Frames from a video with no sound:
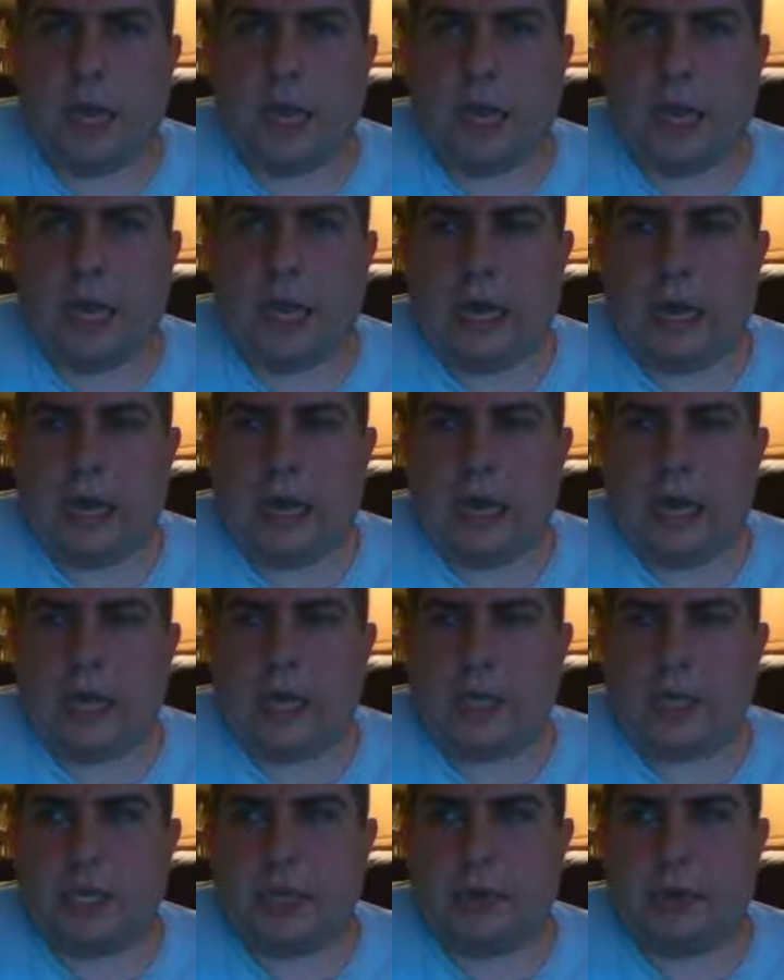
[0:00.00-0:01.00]
Uh,
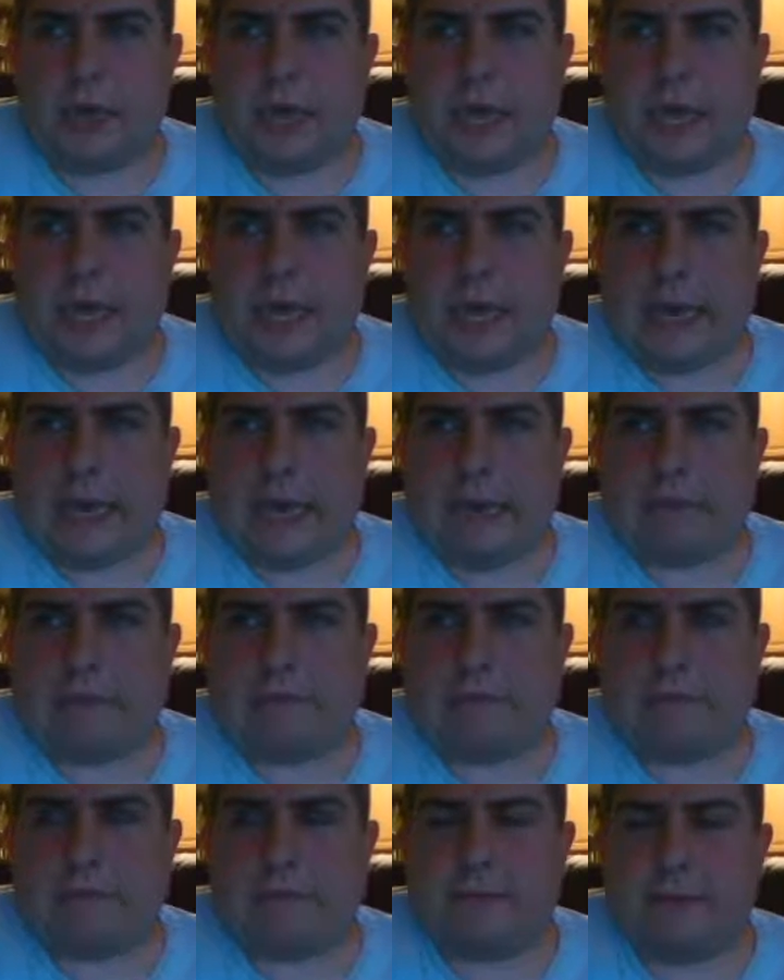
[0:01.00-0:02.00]
you
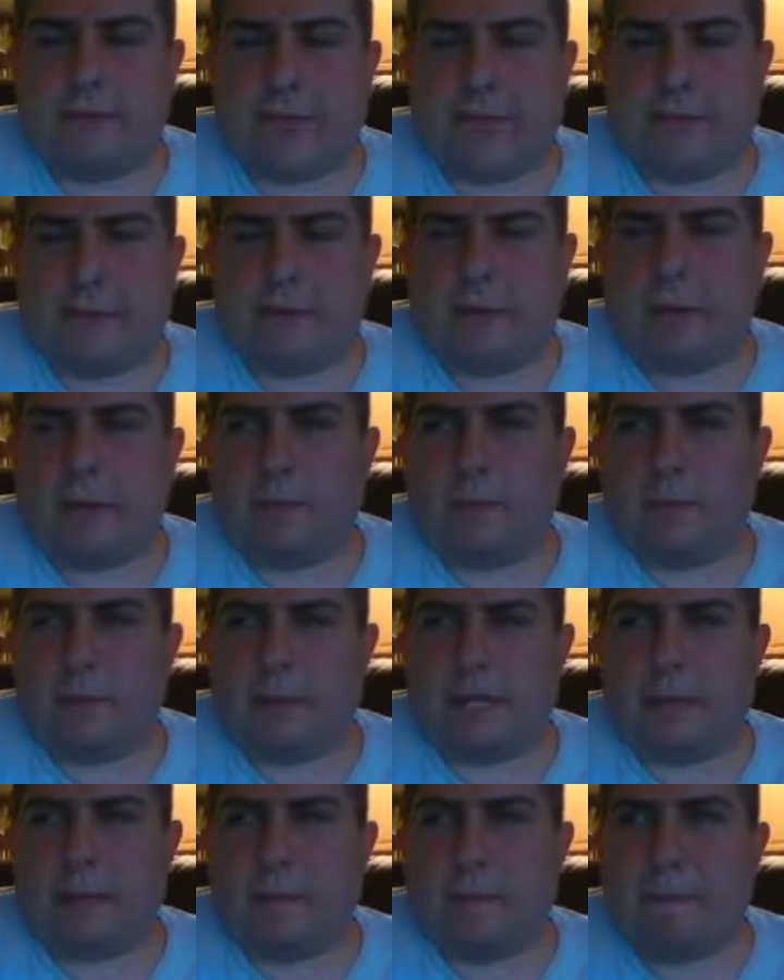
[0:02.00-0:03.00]
have like
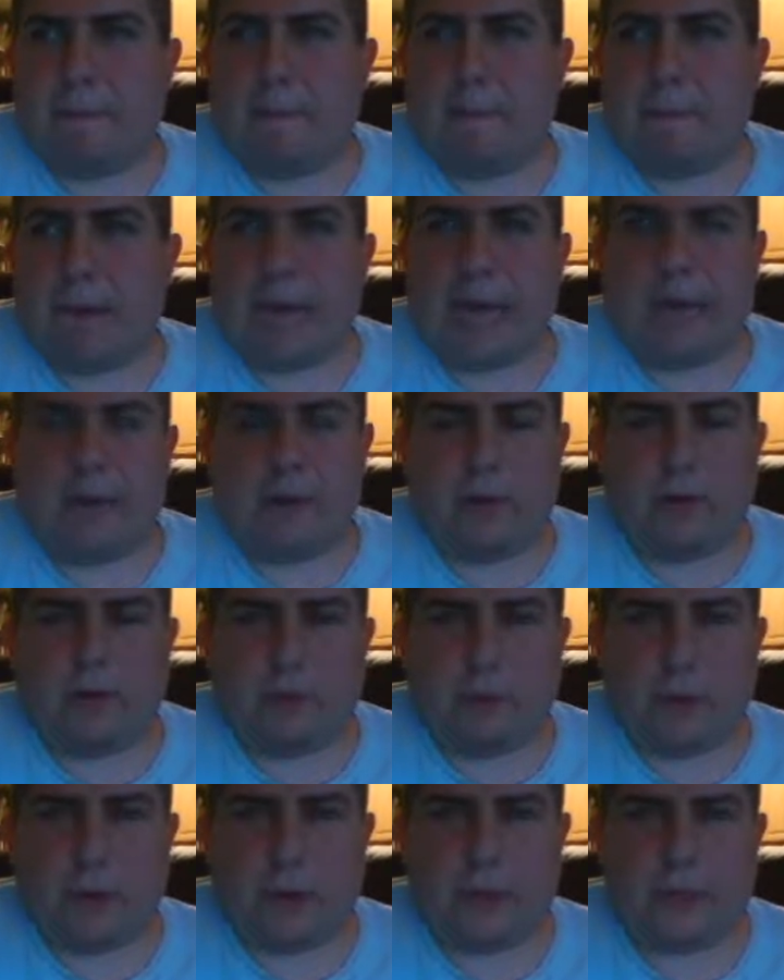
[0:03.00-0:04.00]
almost like a
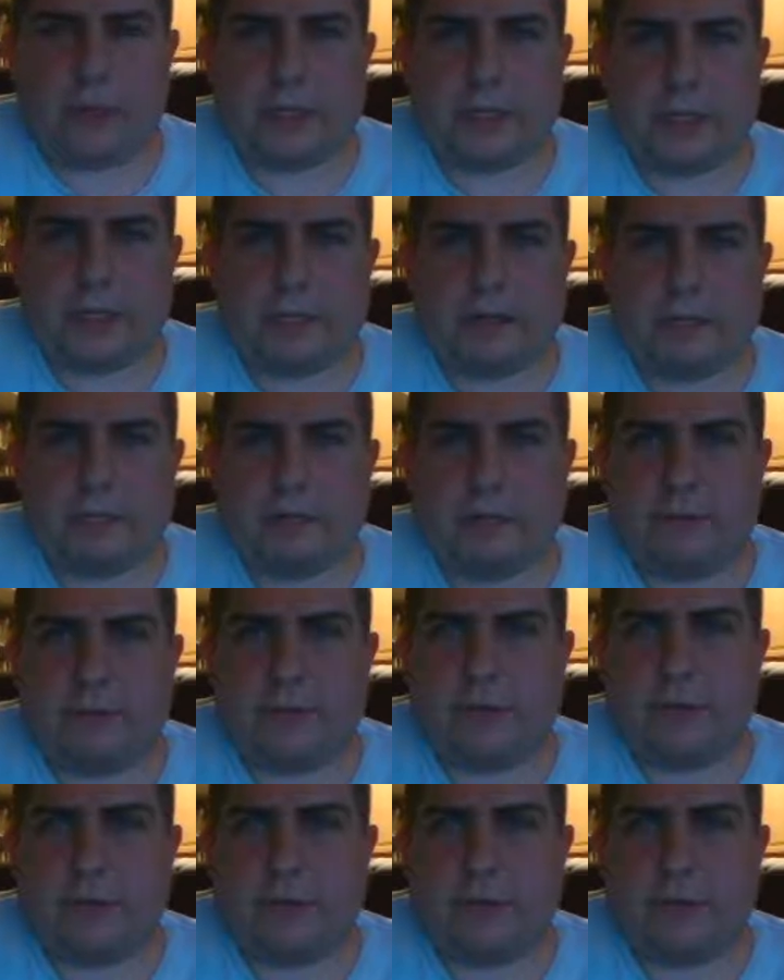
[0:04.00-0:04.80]
mile's worth of